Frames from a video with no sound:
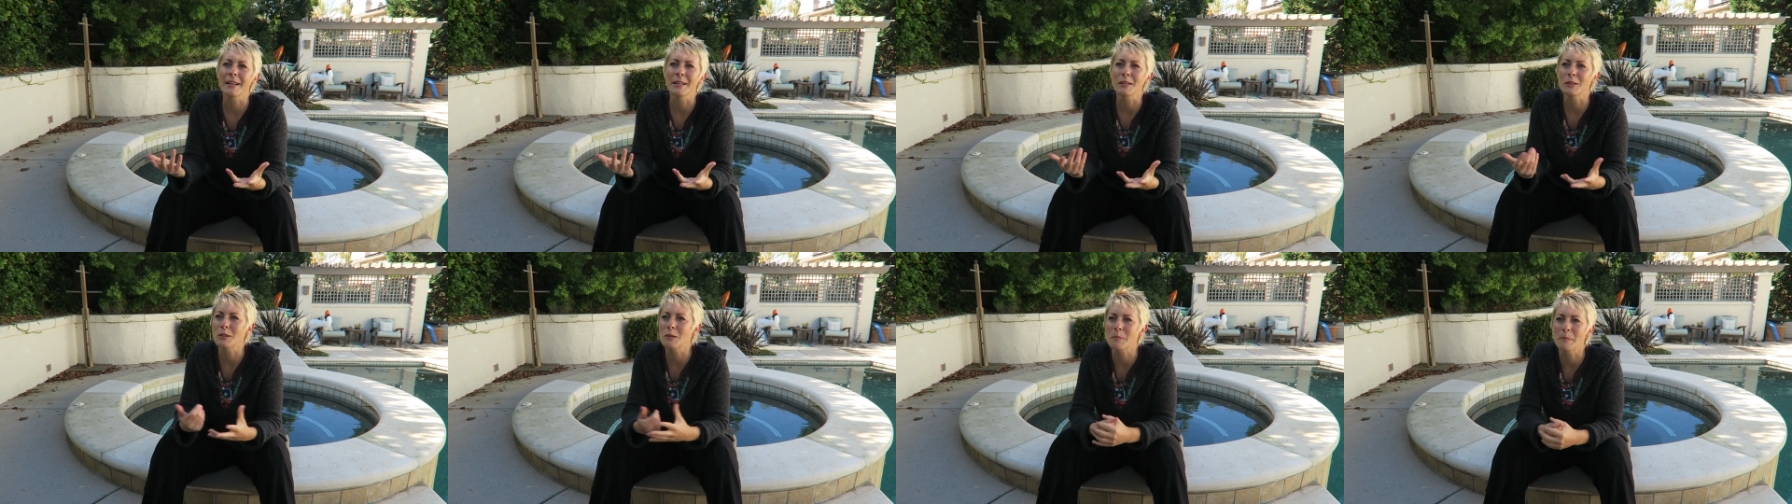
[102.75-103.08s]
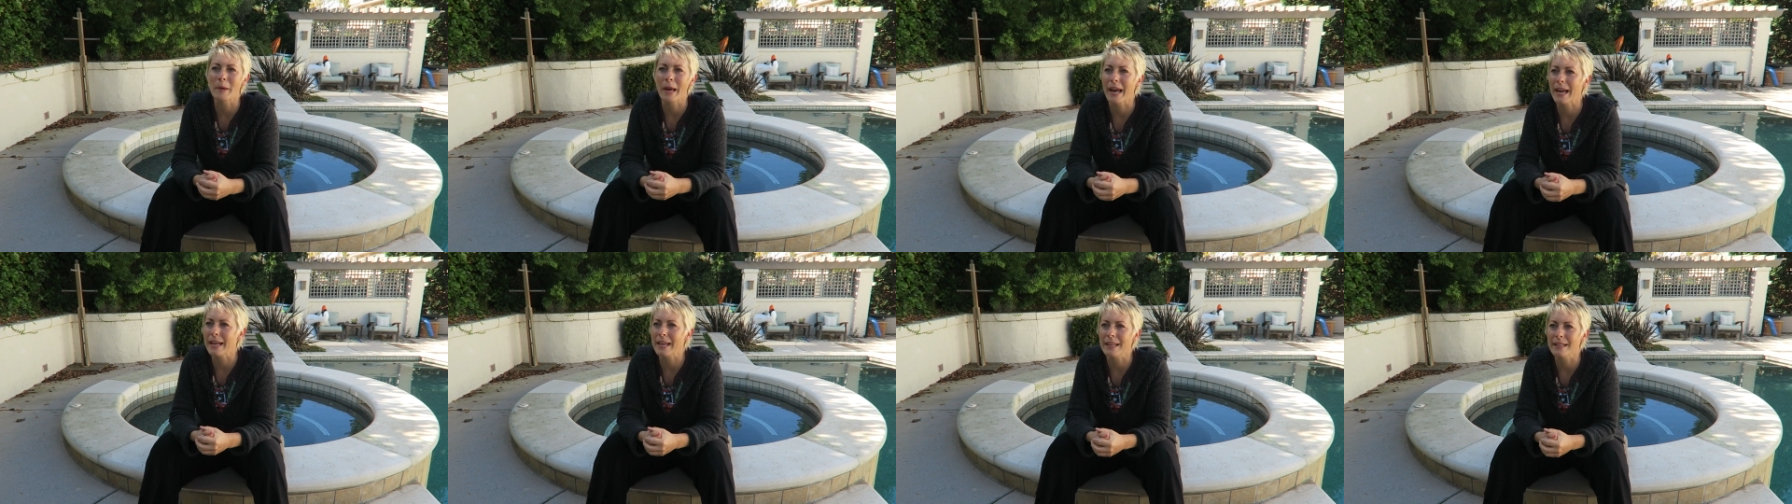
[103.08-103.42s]
I look
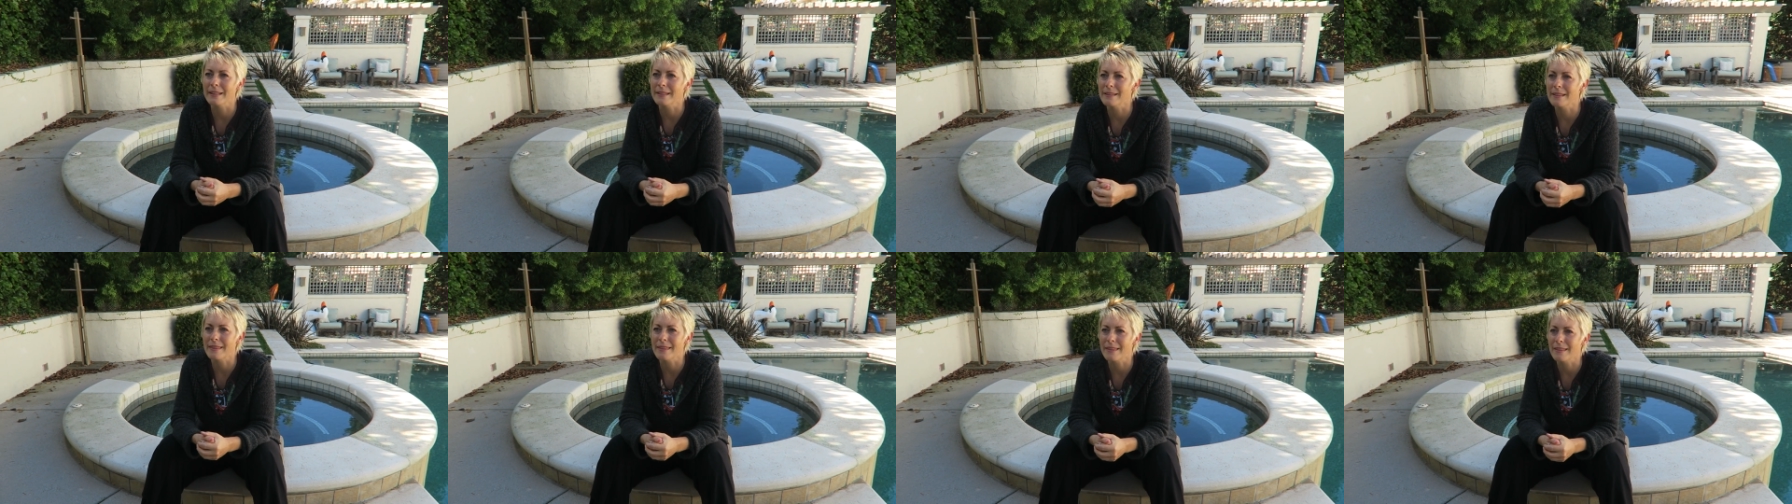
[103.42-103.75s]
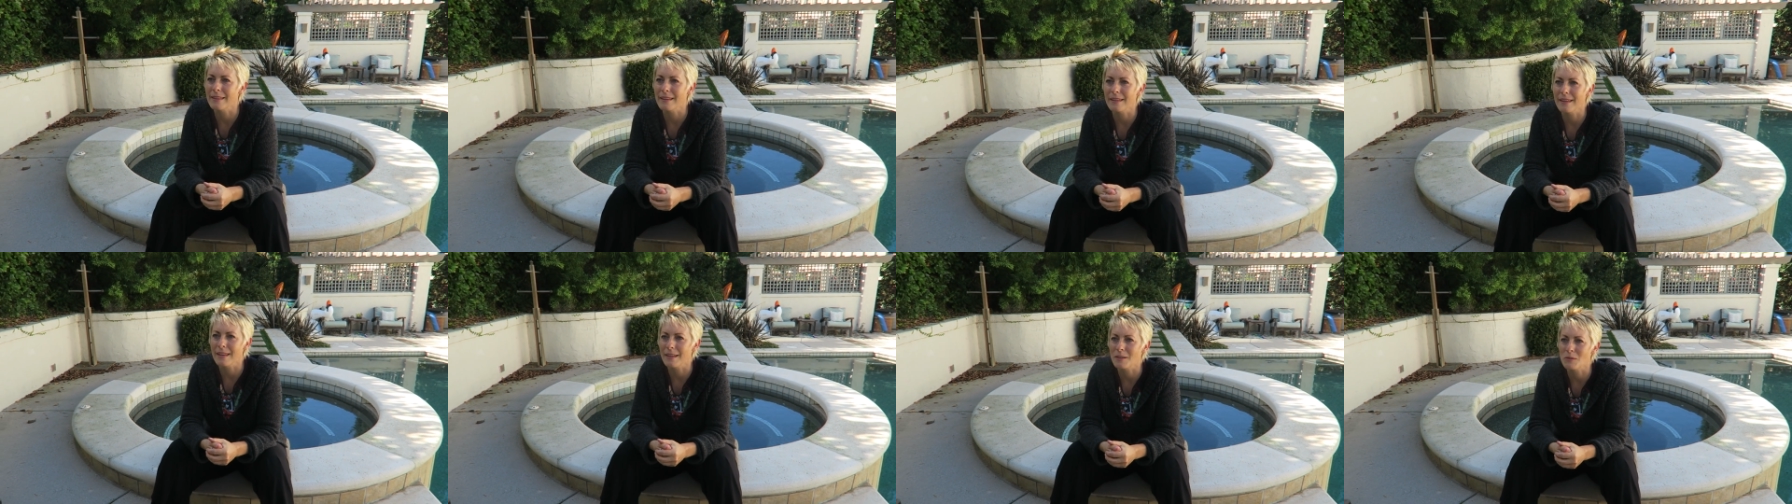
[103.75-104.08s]
back and
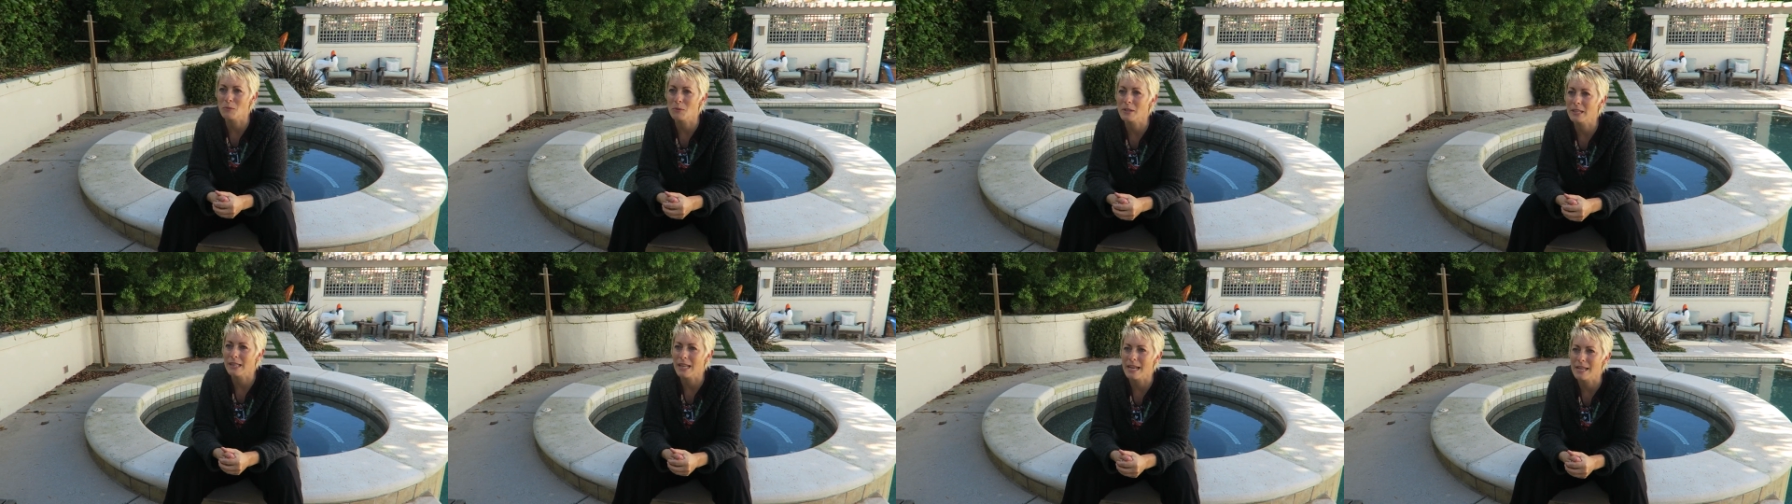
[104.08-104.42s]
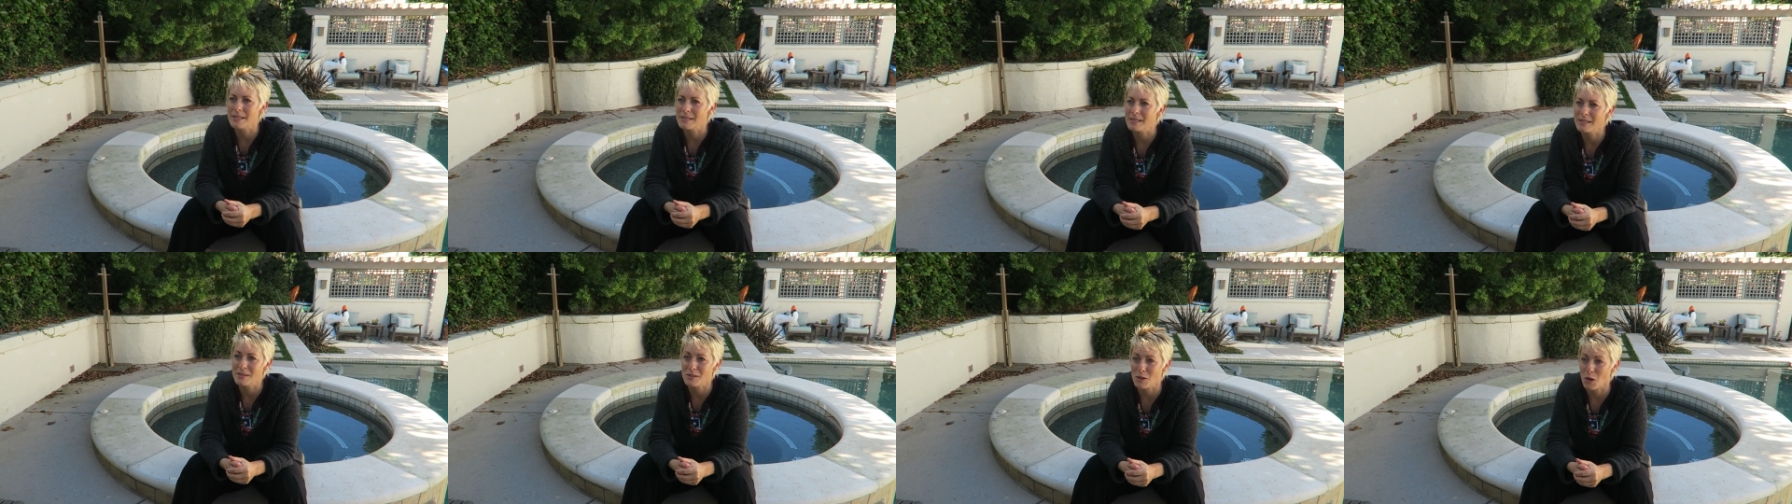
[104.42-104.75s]

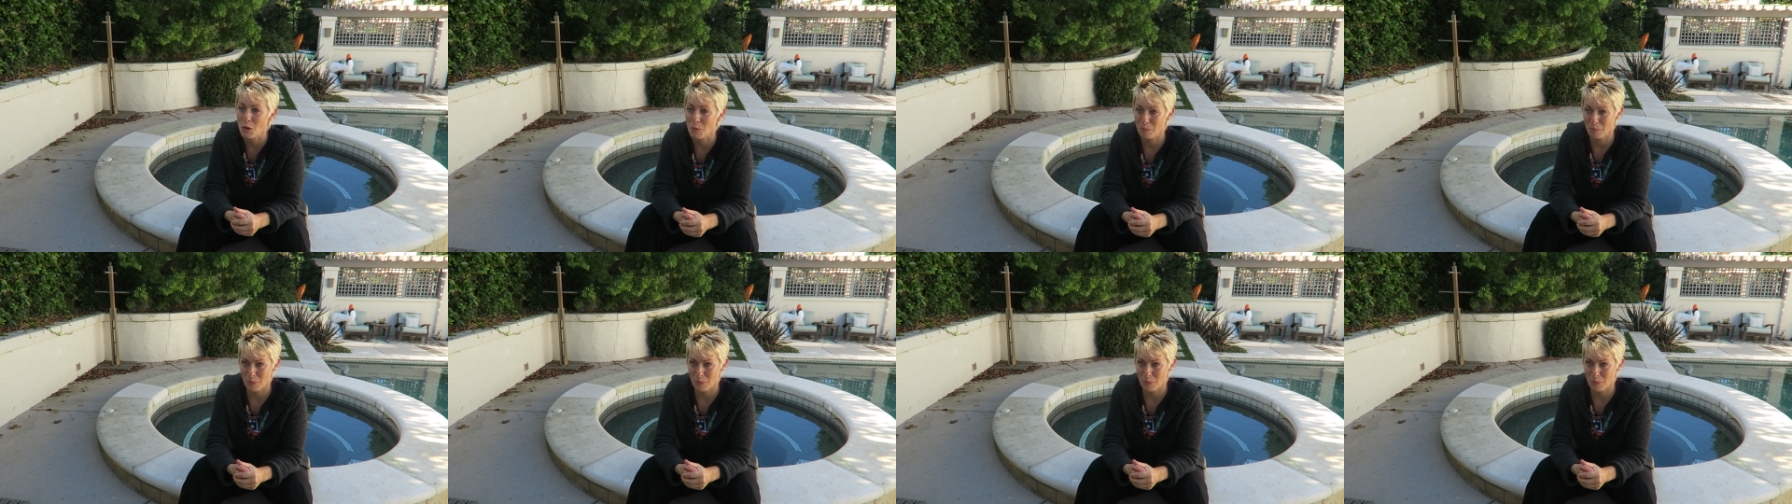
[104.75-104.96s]
realize it's all